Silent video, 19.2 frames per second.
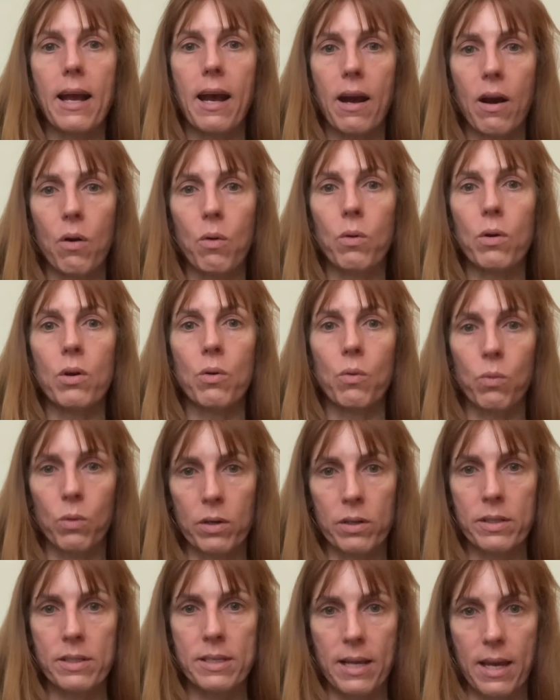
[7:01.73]
hour
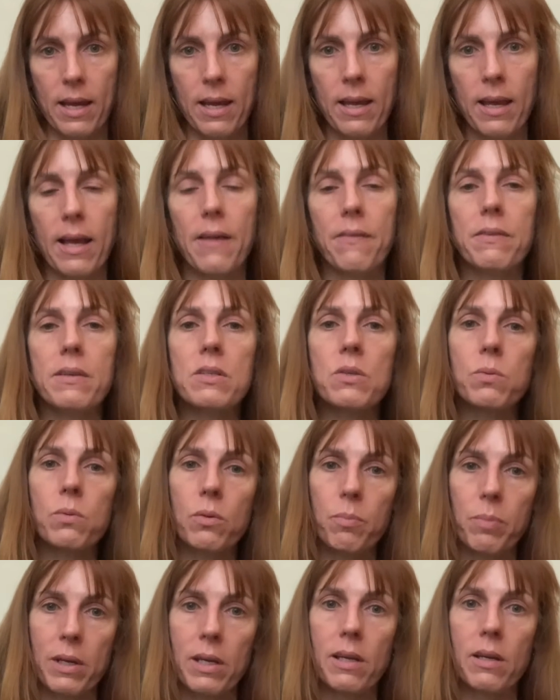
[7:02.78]
workday, and this will
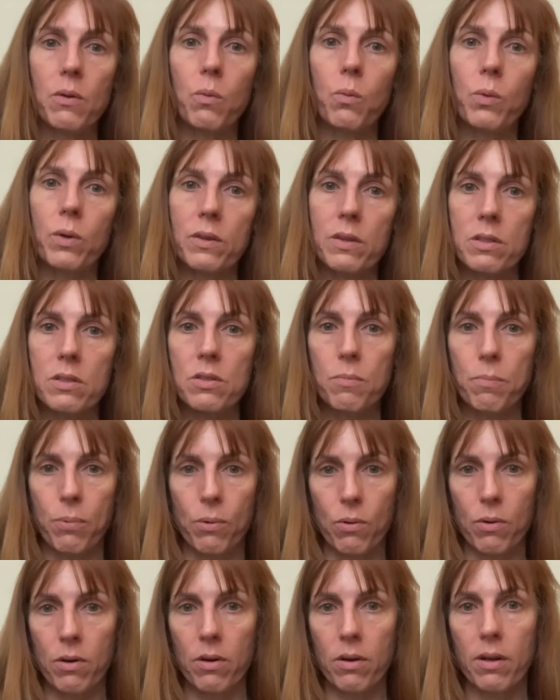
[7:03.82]
be with the
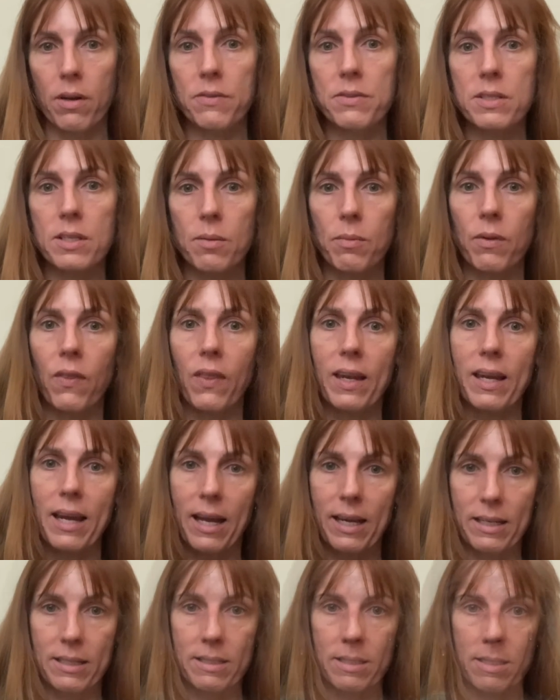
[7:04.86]
support of some of the
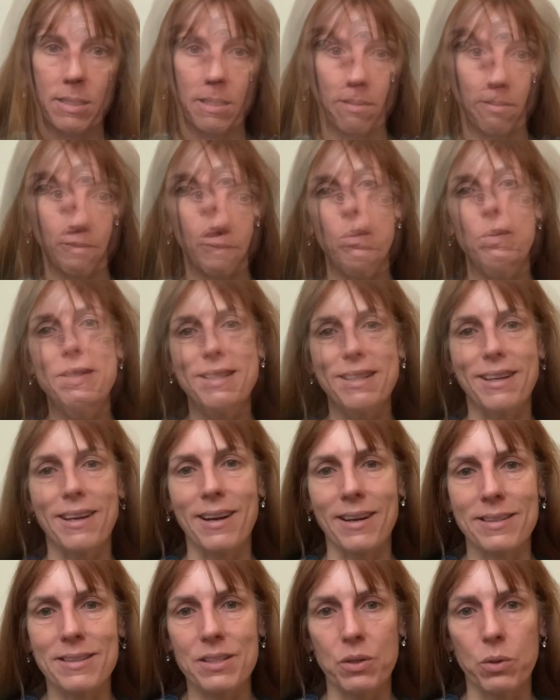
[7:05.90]
Knights. What was the
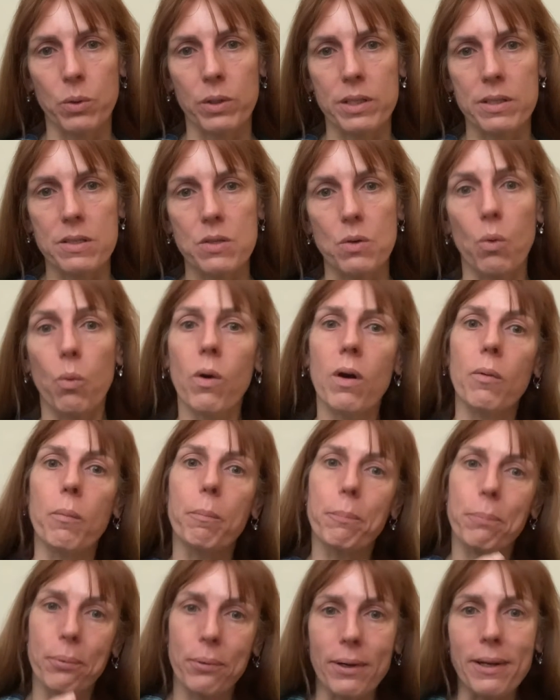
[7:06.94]
consequence? Well,
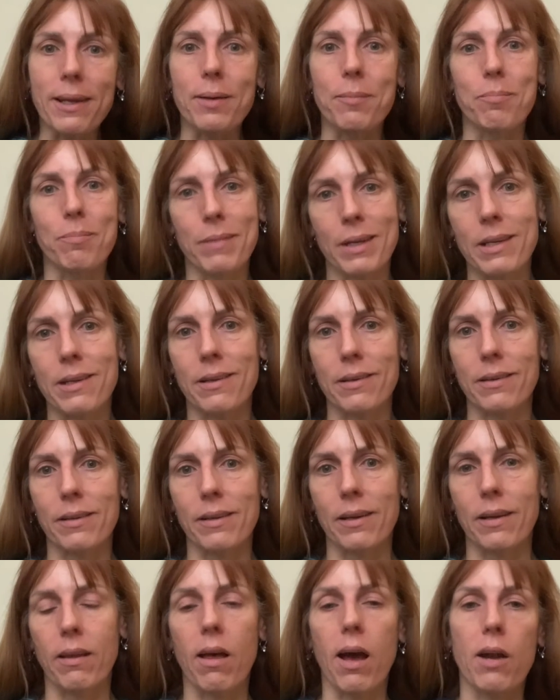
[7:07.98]
pretty
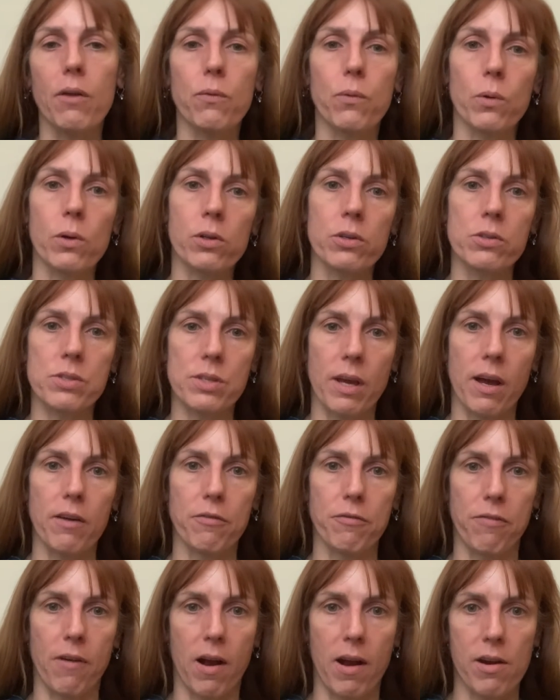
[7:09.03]
immediately, a lot of workers
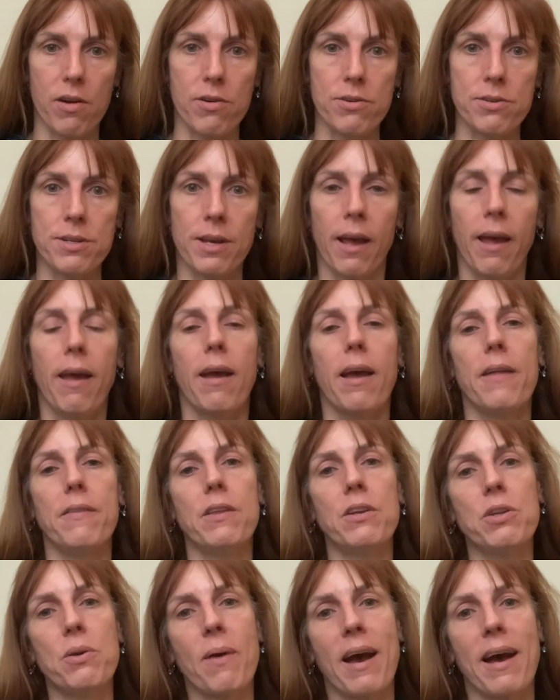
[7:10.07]
got fired, and
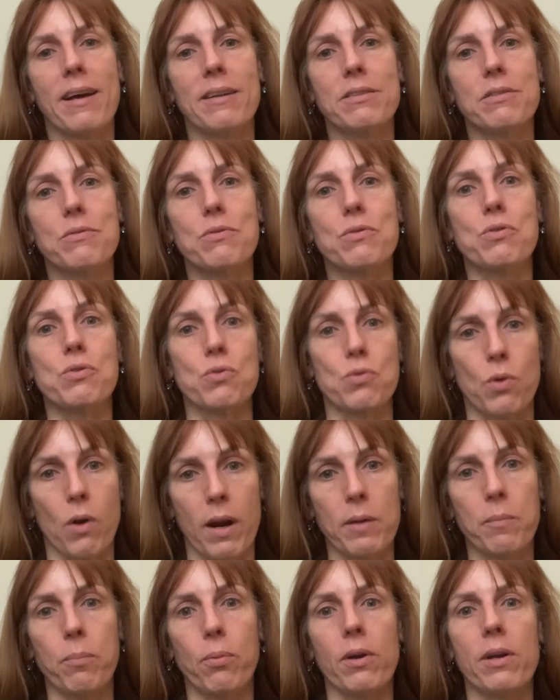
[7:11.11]
then you had
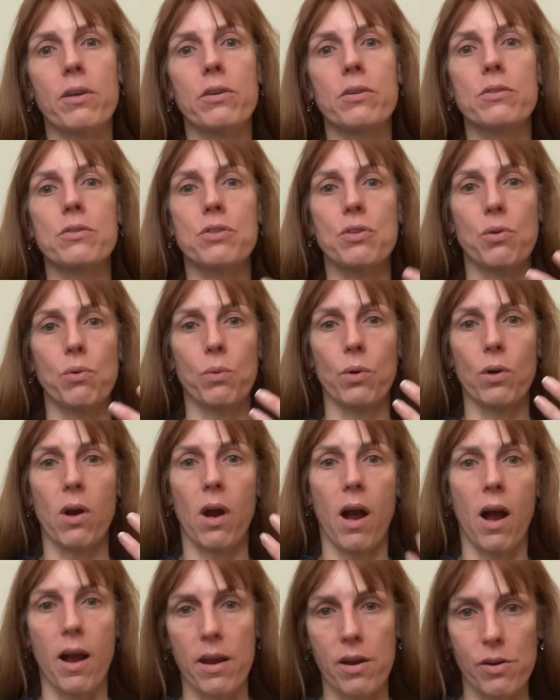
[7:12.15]
strikebreakers who were
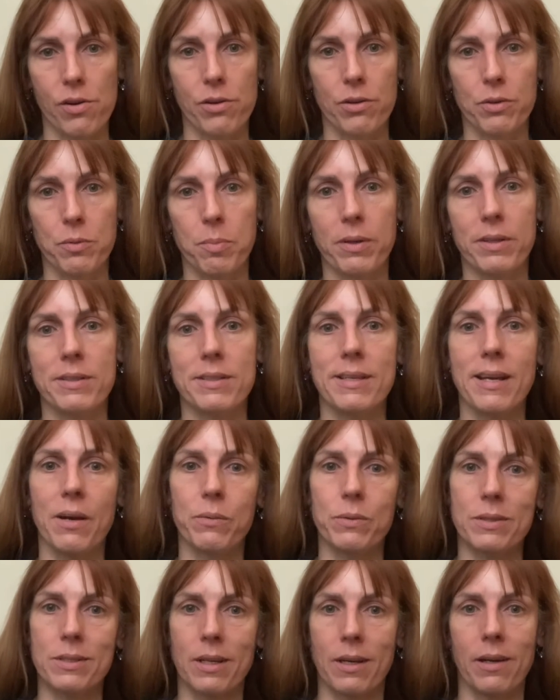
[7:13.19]
hired because that
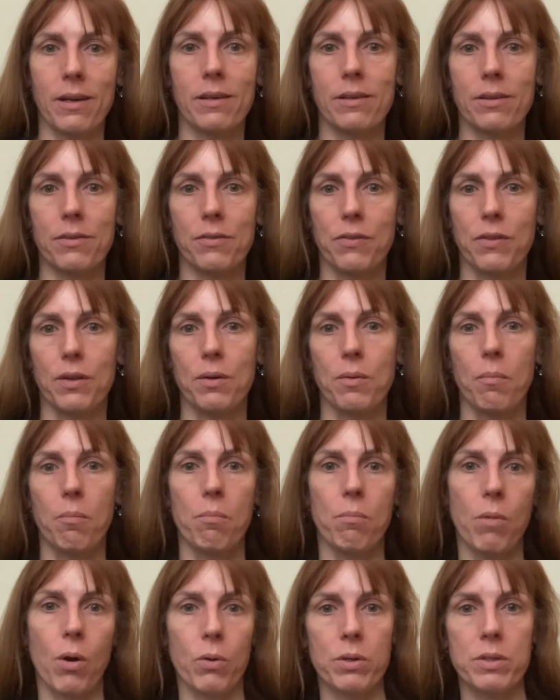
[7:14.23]
was kind of the
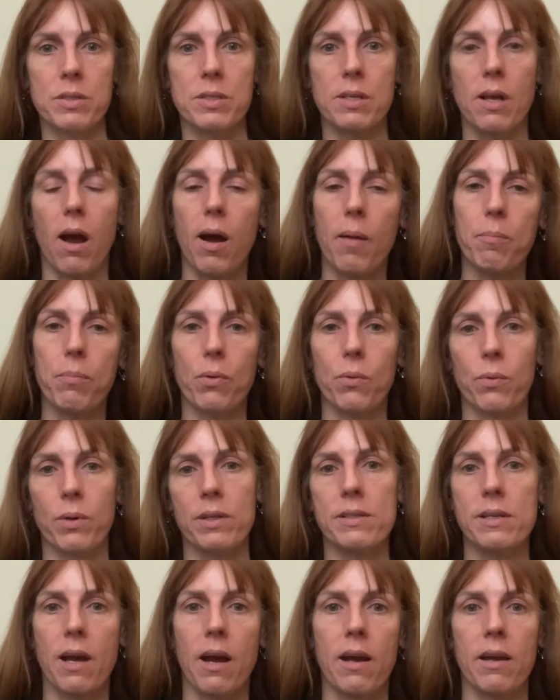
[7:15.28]
modus
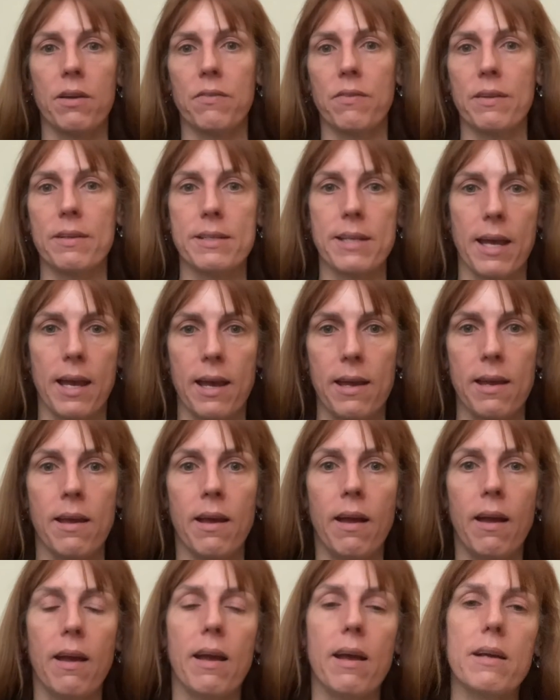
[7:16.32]
operandi of the day
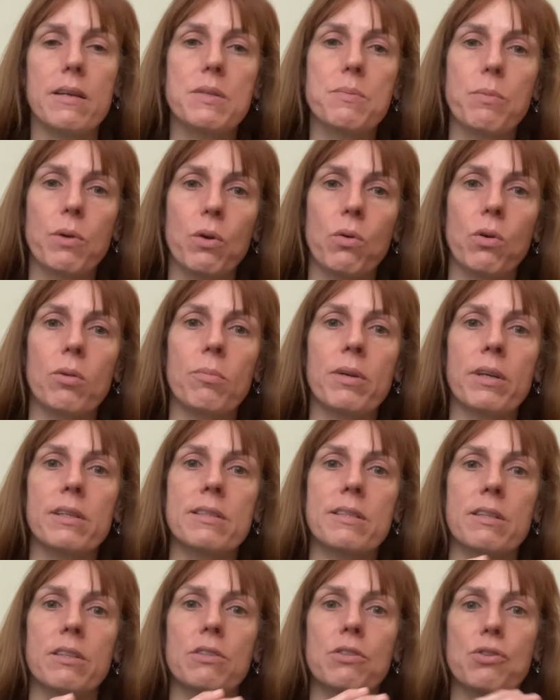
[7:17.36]
as McCormick
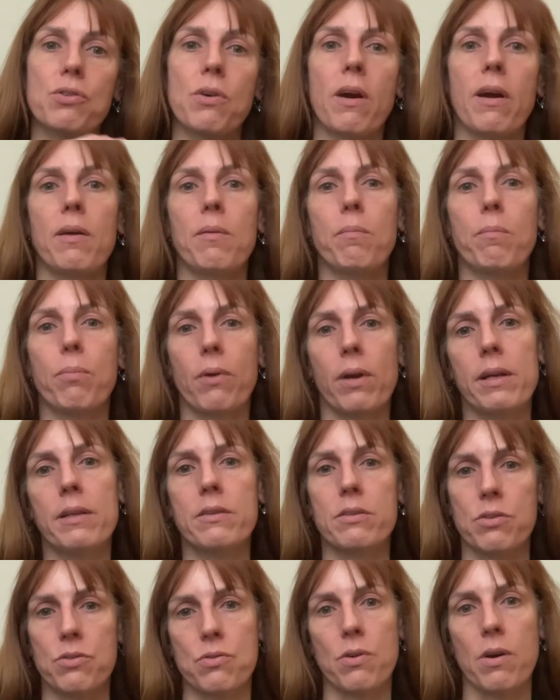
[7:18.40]
is going to try and break
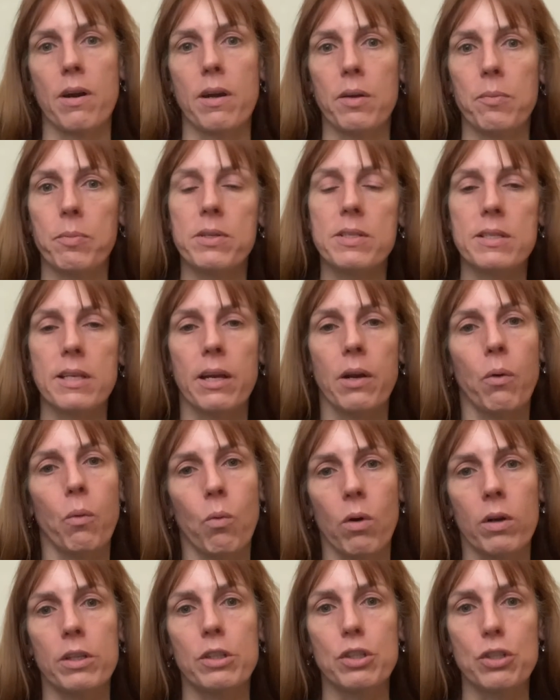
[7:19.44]
the strike because they don't
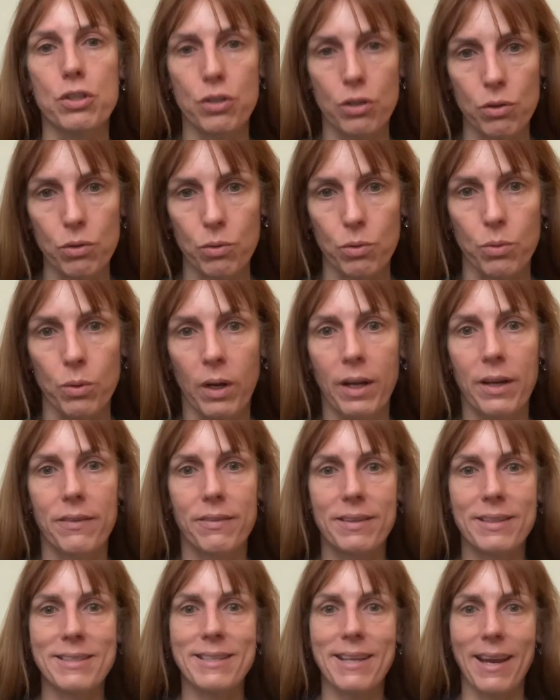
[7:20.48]
want to do
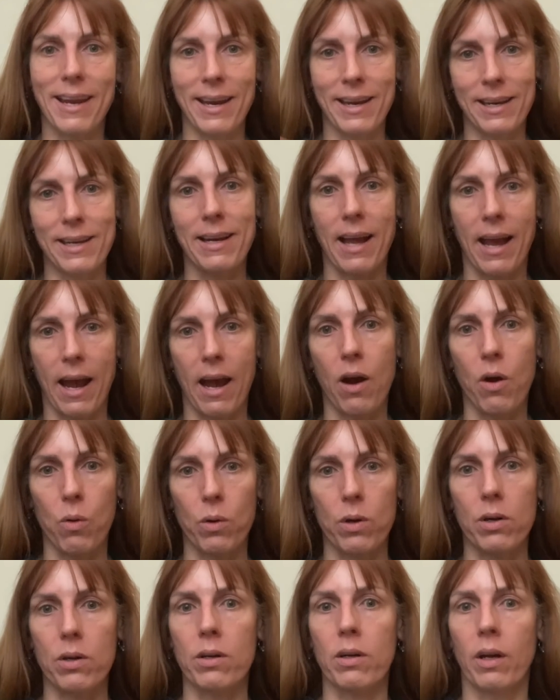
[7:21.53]
this eight
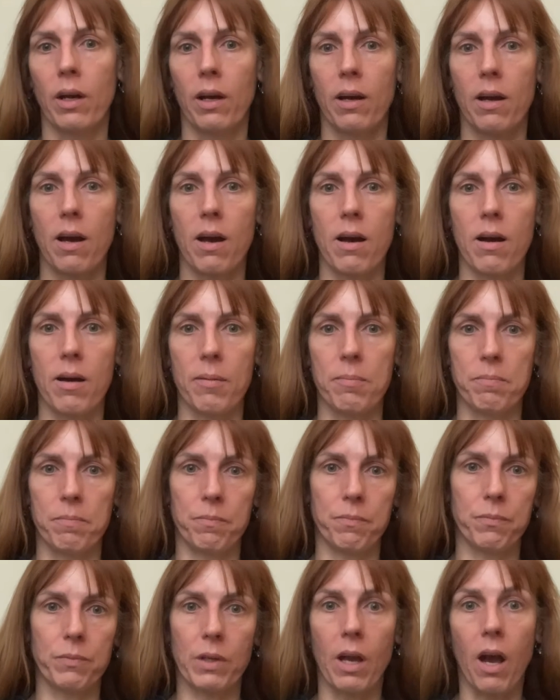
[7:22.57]
hour um,
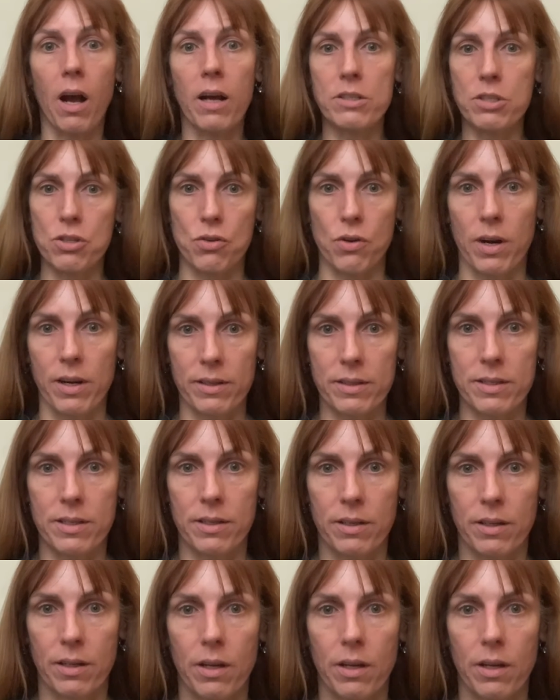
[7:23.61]
construct.